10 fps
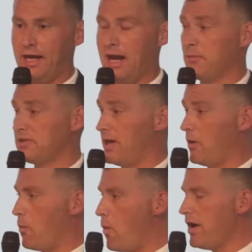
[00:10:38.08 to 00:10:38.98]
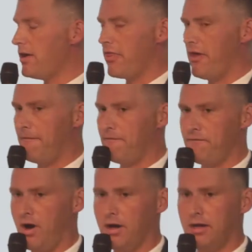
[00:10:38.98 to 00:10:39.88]
And I was like, what the
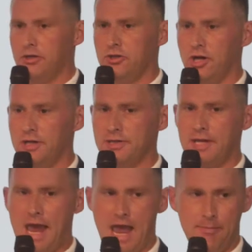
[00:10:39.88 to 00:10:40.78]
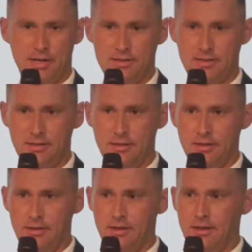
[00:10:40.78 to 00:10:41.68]
fuck just happened?
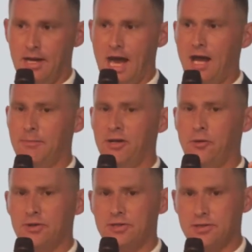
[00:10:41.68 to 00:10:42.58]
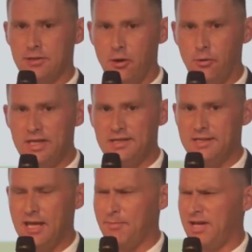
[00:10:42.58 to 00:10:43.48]
I'd been going slowly,
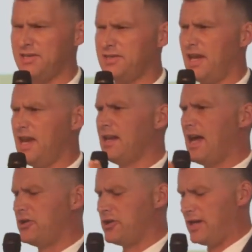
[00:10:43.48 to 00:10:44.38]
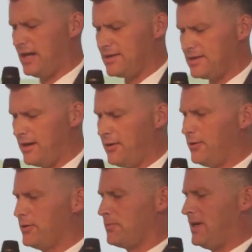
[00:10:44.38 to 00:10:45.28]
state by state, educate
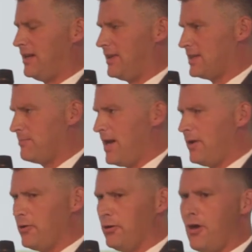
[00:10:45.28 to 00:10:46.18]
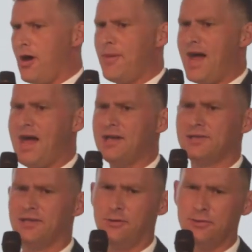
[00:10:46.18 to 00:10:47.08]
senators. We get this medical law
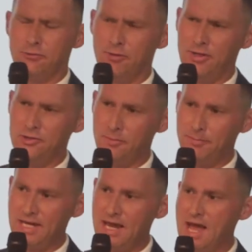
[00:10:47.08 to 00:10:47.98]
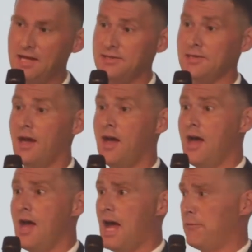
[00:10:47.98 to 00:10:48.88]
passed. It goes through a bunch of BS.
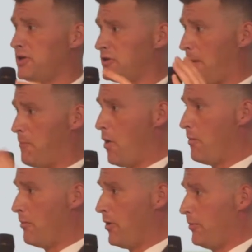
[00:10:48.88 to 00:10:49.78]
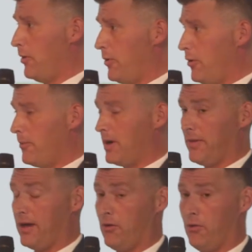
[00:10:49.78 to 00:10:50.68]
And it was just like boom, boom, boom, boom, boom. And I'm
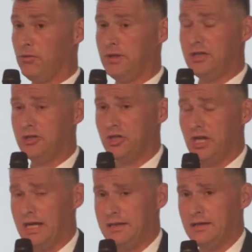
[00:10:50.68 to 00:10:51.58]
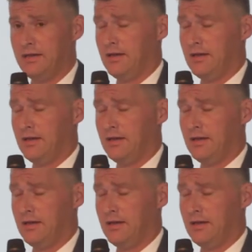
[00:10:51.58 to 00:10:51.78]
like, holy shit.